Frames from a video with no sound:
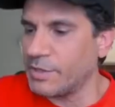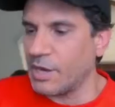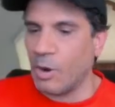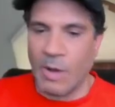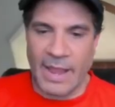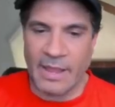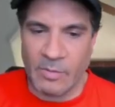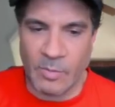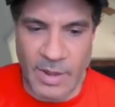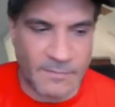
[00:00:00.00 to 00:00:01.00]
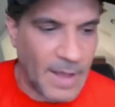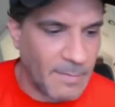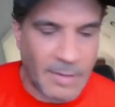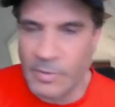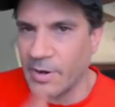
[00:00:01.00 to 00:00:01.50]
you know, if
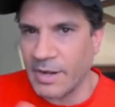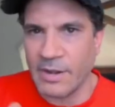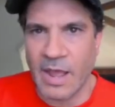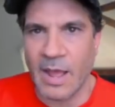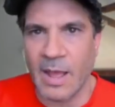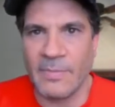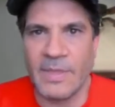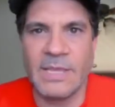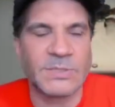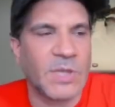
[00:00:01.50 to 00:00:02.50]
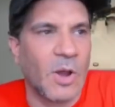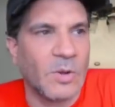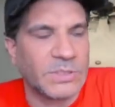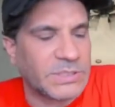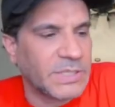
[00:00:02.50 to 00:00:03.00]
I'm ever in on the East
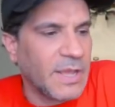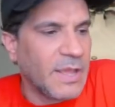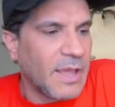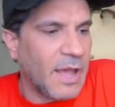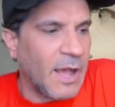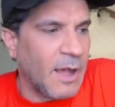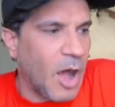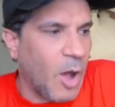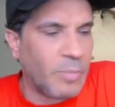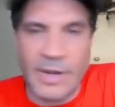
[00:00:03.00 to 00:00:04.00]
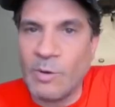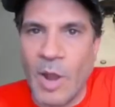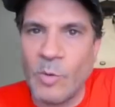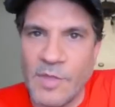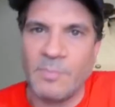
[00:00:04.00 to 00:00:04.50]
Coast, I'll bring
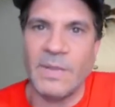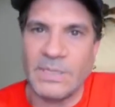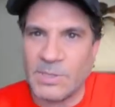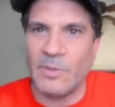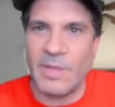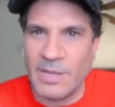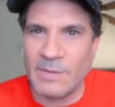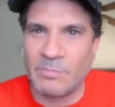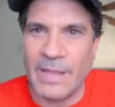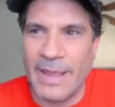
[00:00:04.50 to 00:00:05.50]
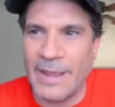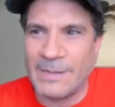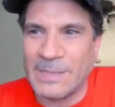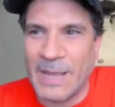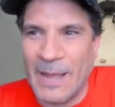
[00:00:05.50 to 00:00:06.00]
one with me so that you can play
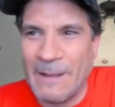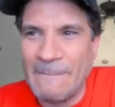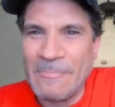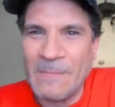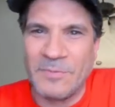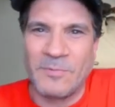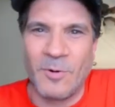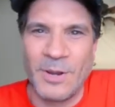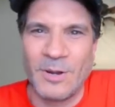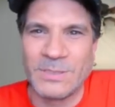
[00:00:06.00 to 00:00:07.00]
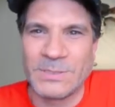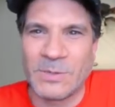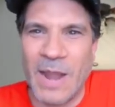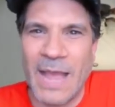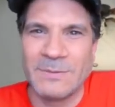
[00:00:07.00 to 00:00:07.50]
it before yours
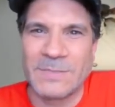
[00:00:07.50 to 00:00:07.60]
arrives